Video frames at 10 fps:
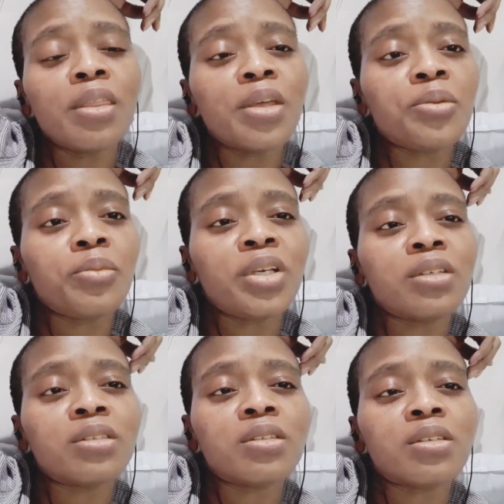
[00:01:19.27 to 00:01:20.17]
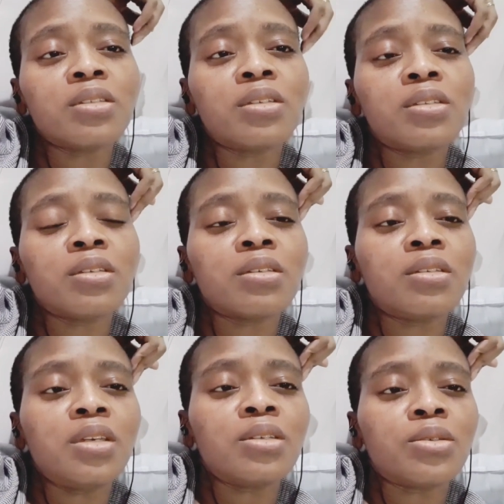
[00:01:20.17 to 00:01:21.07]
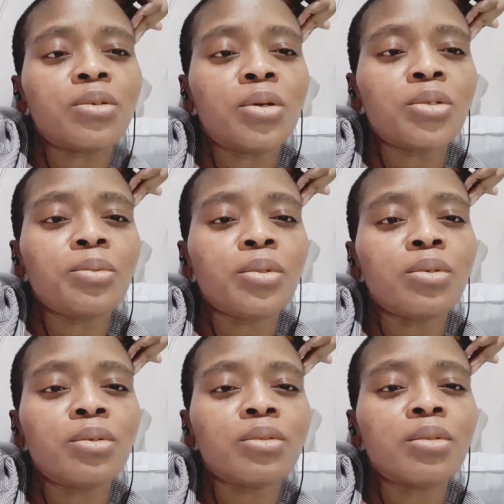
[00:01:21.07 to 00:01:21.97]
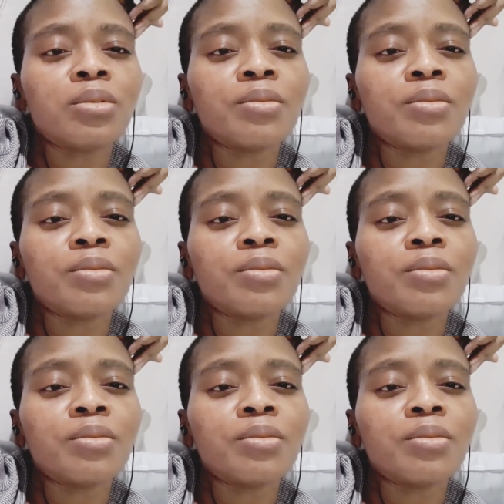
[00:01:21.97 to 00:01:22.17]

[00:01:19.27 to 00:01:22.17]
that makes 66 days in hospital.